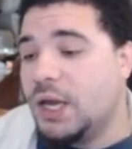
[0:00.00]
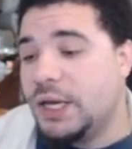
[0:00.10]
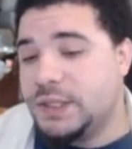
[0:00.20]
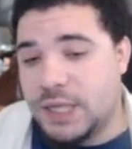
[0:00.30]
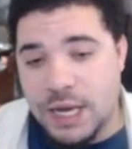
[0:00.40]

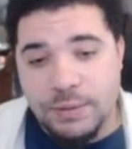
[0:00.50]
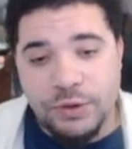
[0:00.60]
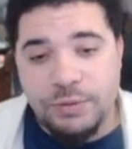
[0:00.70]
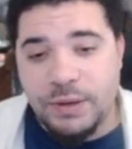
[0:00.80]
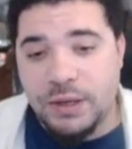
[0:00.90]
He's able
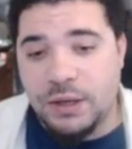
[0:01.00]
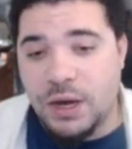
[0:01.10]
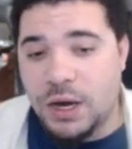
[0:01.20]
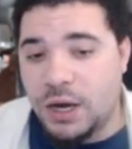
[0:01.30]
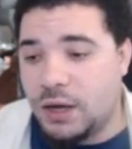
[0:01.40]
to be
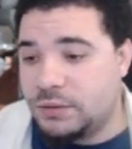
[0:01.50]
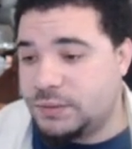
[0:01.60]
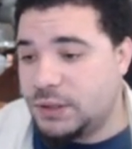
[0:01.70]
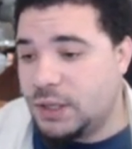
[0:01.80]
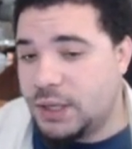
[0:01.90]
uh,
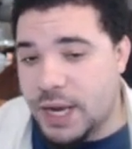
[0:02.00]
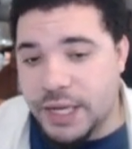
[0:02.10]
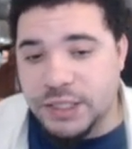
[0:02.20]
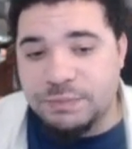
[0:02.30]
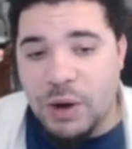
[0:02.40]

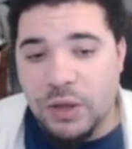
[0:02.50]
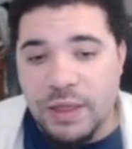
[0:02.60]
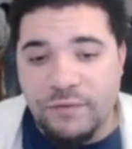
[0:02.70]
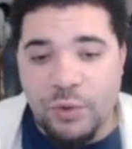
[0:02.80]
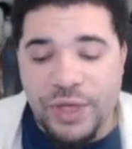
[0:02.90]
getting his bond
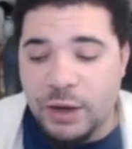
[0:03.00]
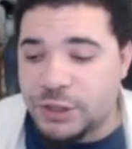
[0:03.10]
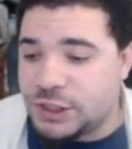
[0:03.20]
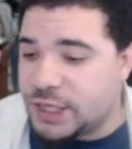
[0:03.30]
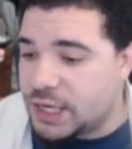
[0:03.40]
level without
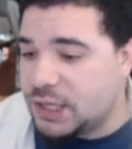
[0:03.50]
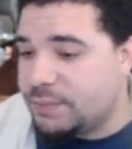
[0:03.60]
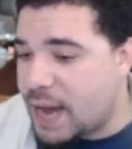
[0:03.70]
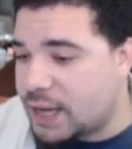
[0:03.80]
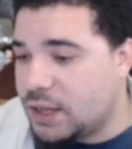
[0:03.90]
just sitting in the
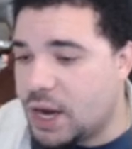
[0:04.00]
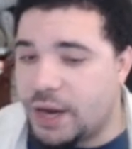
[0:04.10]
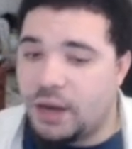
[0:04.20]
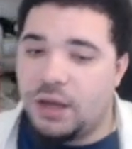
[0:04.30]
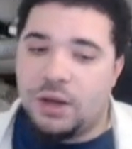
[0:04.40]
back
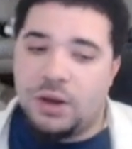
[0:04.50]
line.